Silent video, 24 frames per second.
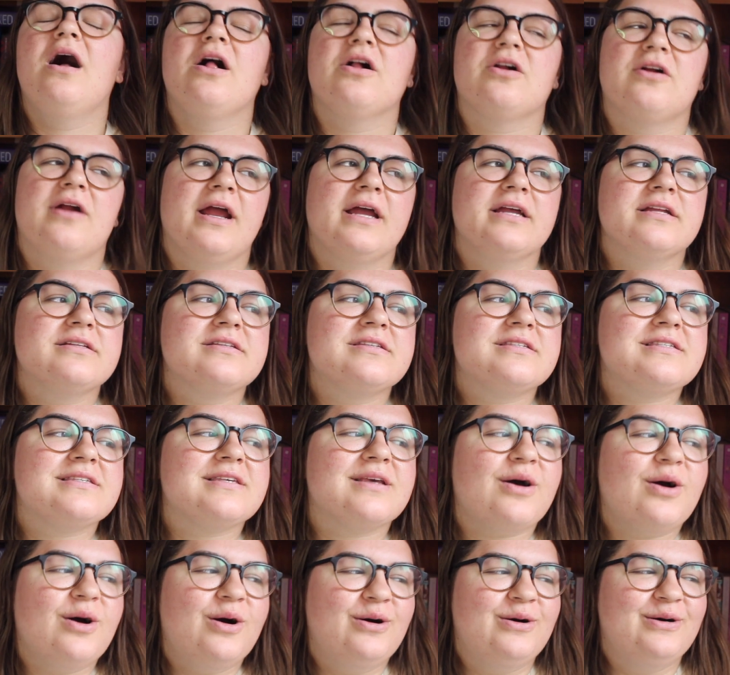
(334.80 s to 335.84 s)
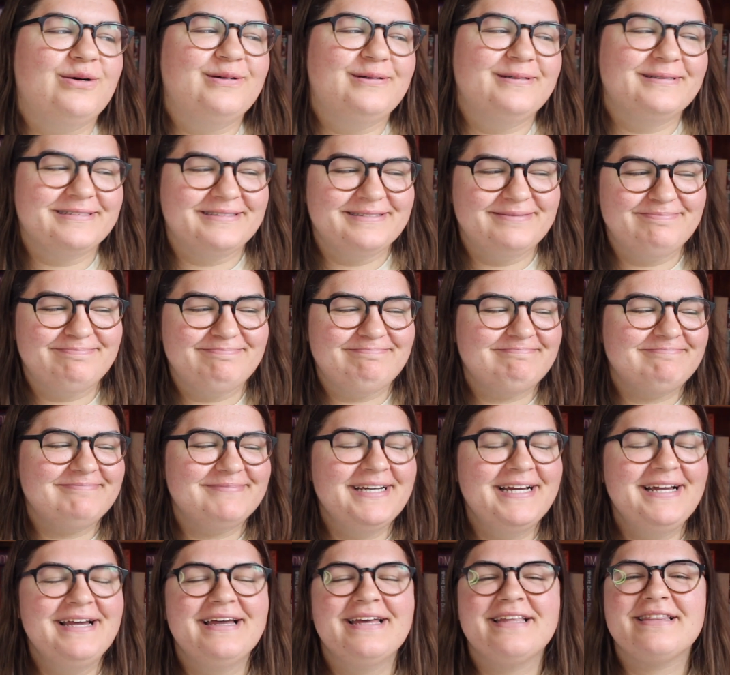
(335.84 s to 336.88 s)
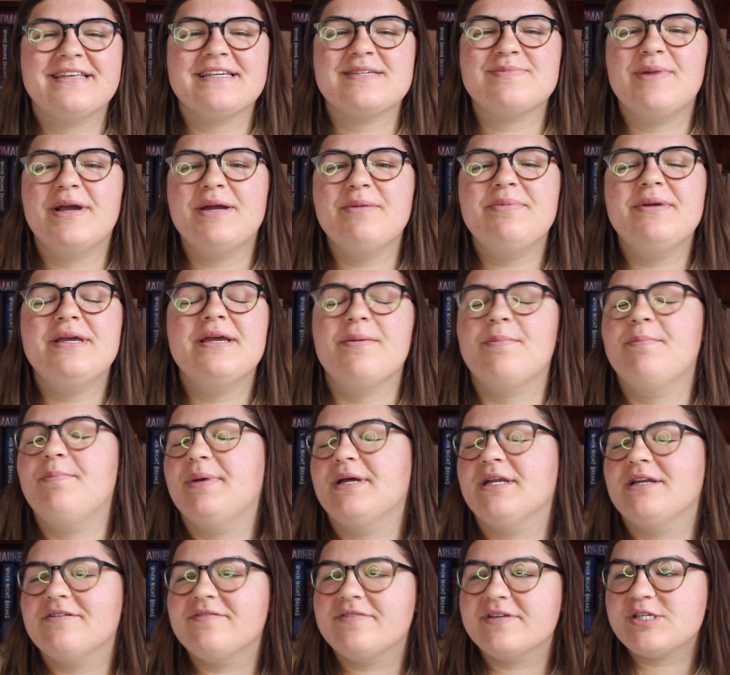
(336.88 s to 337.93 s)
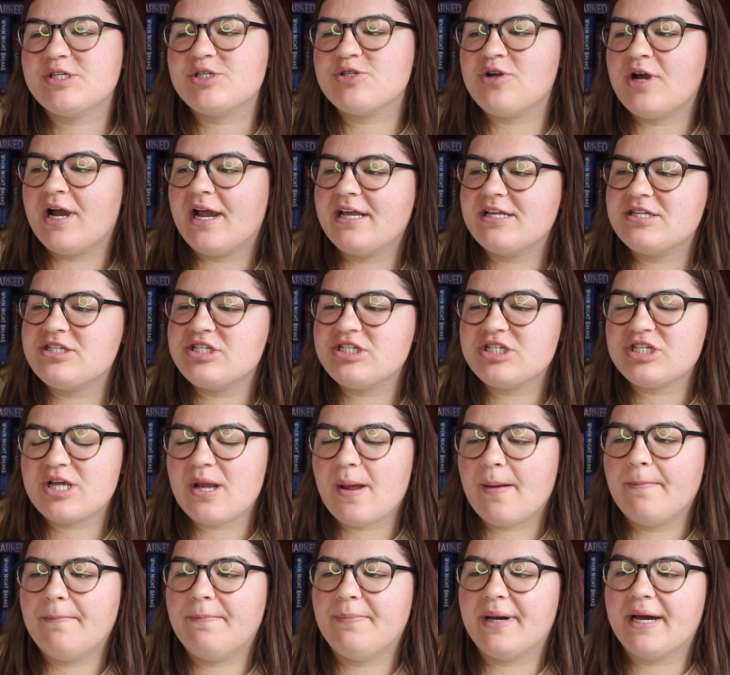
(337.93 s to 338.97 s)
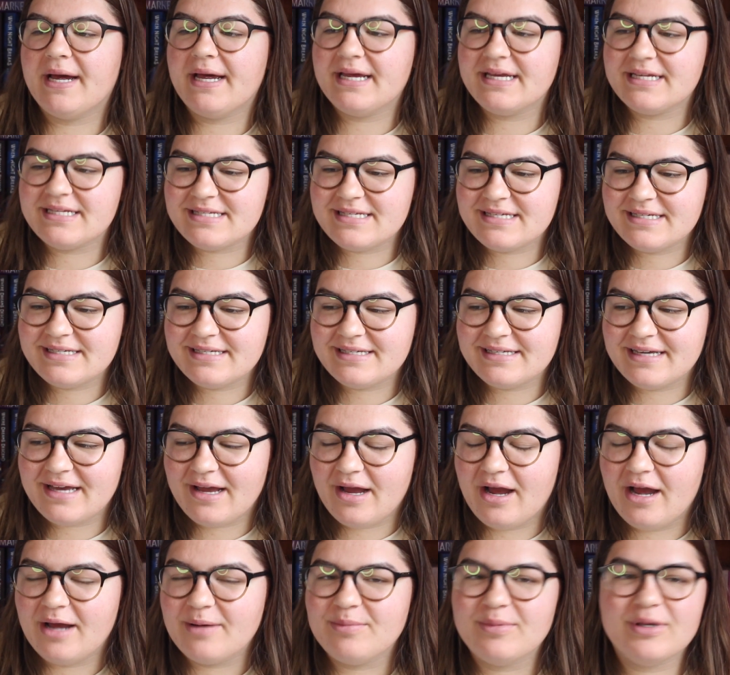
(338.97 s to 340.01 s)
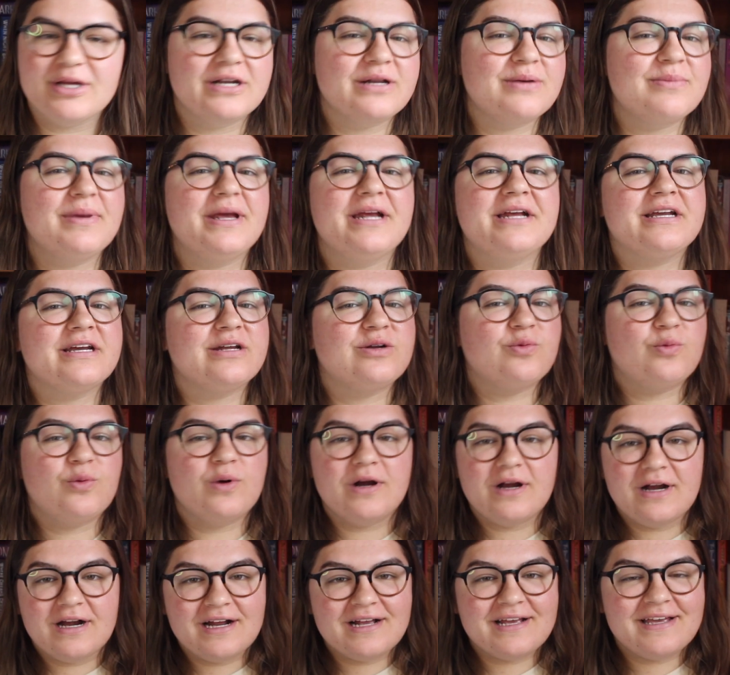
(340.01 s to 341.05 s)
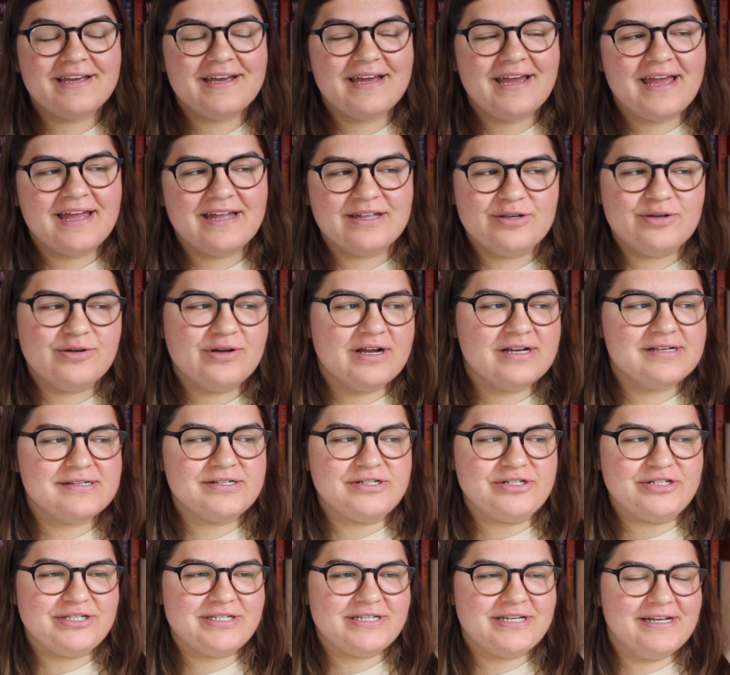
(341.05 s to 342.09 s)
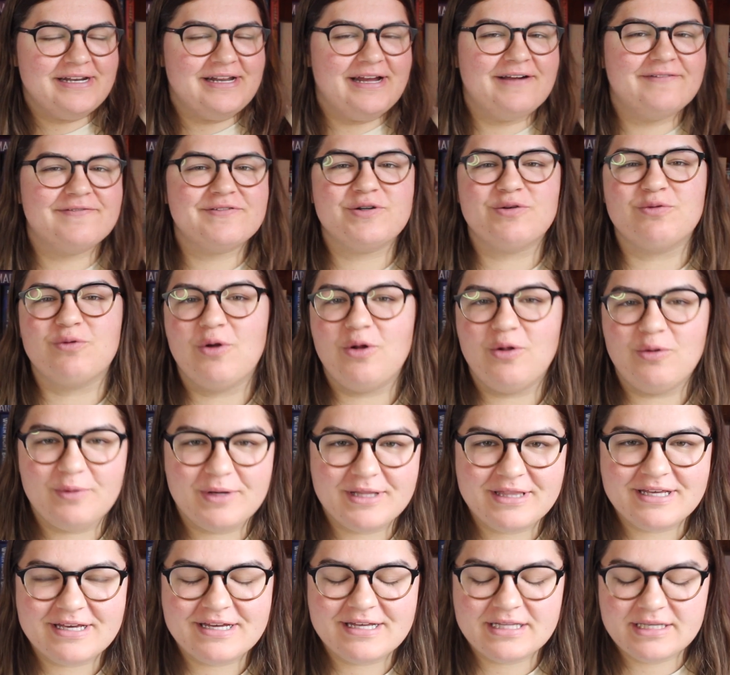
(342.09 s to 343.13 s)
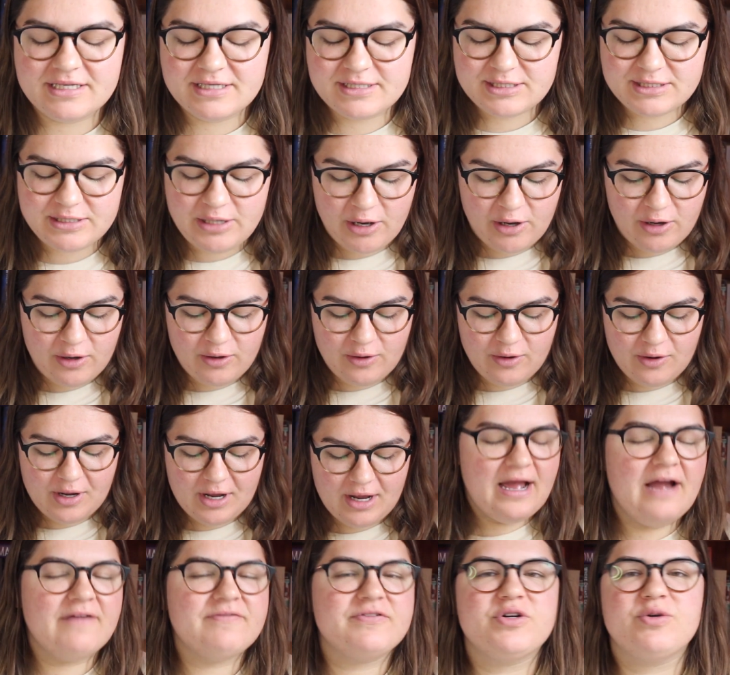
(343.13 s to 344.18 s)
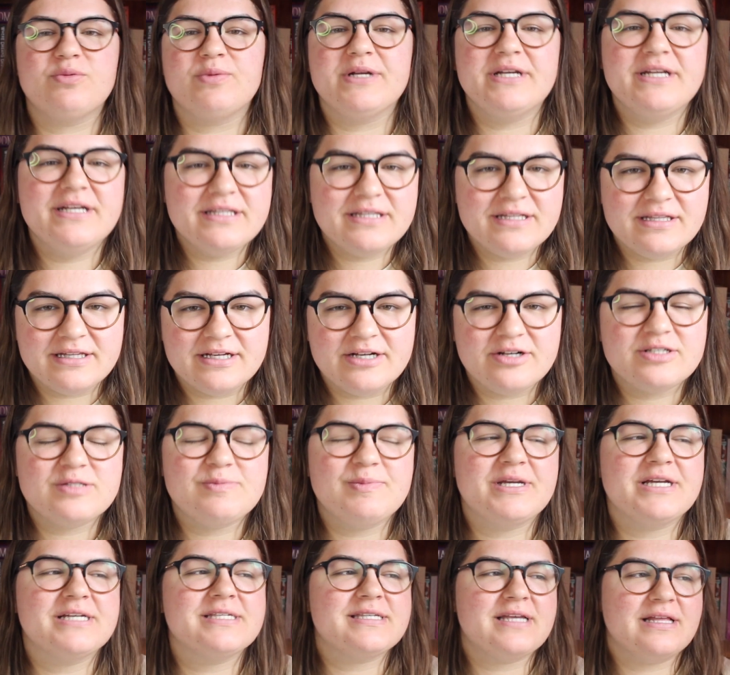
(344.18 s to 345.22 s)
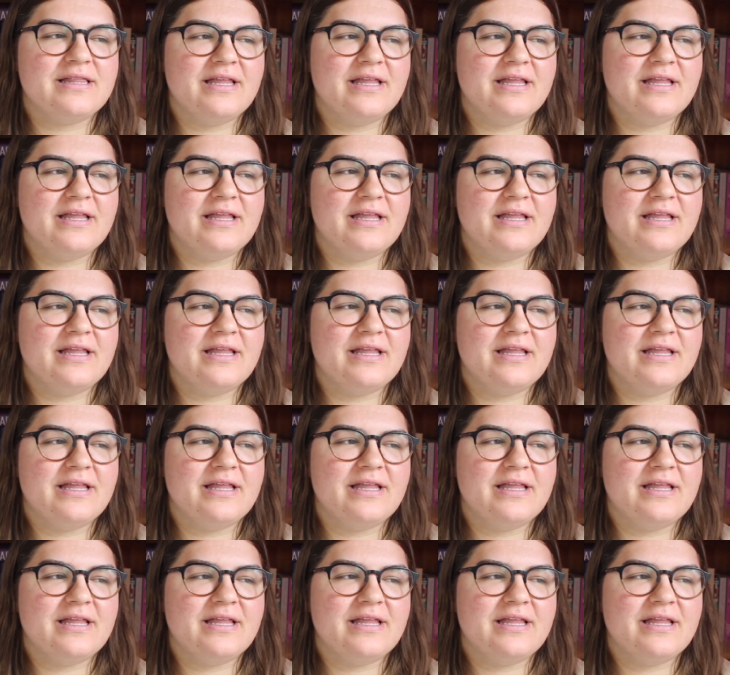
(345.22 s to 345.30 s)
All right, so this might be a bit of a stretch, but I'm gonna make it work and you guys are just gonna have to roll with it. So after reading the lyrics, because